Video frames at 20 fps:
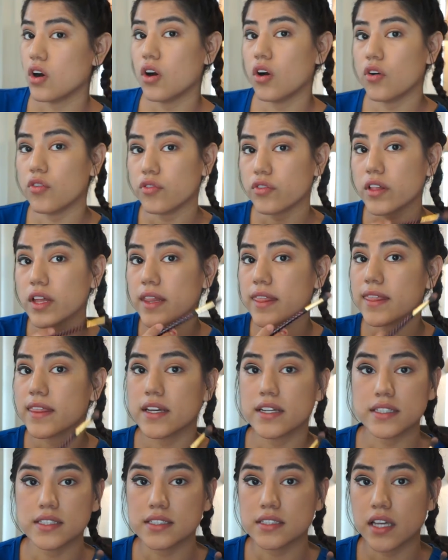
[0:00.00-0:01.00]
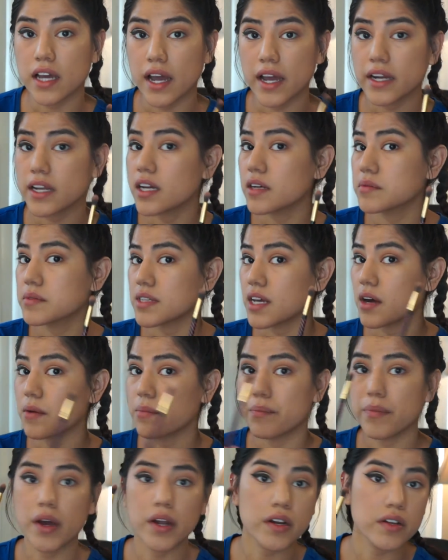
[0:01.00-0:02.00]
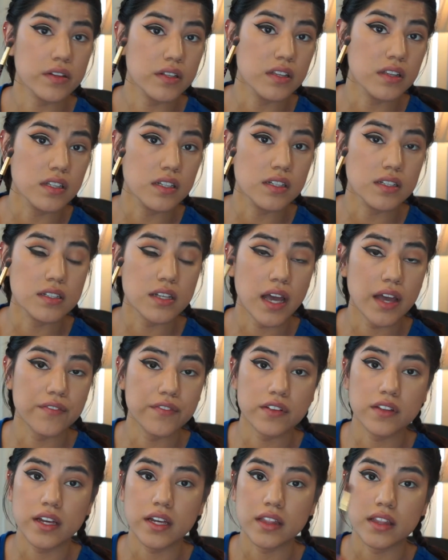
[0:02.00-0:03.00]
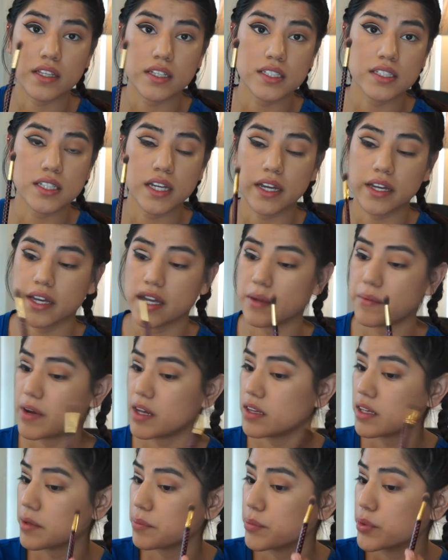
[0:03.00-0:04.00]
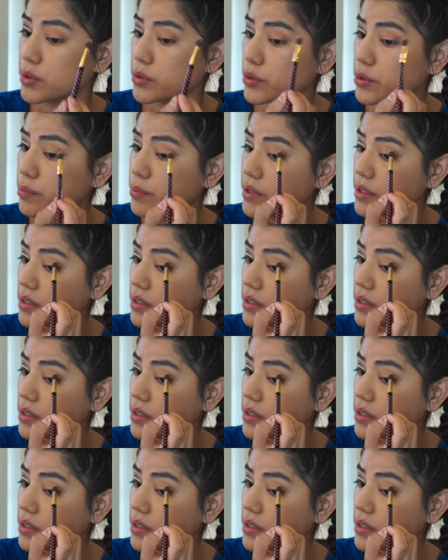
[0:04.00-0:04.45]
Hopefully this side comes out better than this side. I feel like this side came out like poop.